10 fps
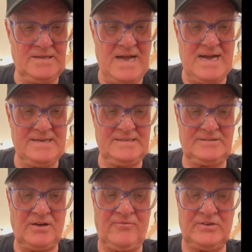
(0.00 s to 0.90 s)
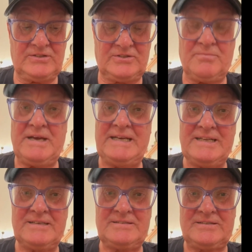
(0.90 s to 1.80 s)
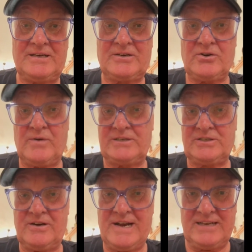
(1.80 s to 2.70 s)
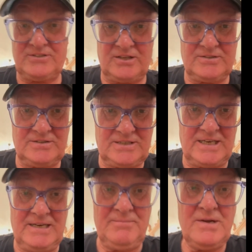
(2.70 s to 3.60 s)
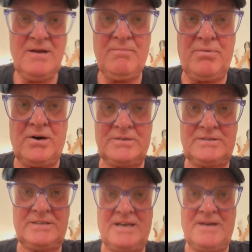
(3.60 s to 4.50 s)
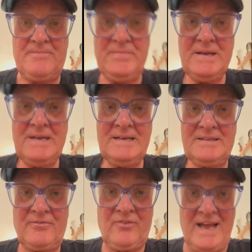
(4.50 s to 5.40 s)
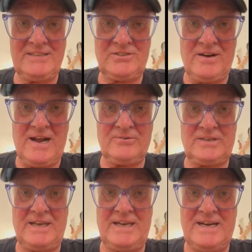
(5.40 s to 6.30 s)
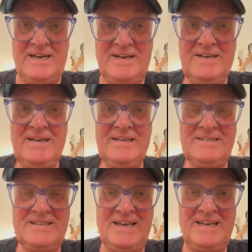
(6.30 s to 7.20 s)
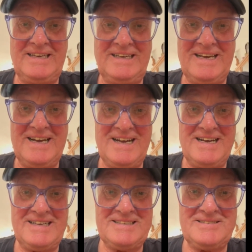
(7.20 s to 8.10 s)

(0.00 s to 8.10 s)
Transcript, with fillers: uh, it's obvious to me that uh, Croatia are an excellent team, but um, the flags are out here. The uh,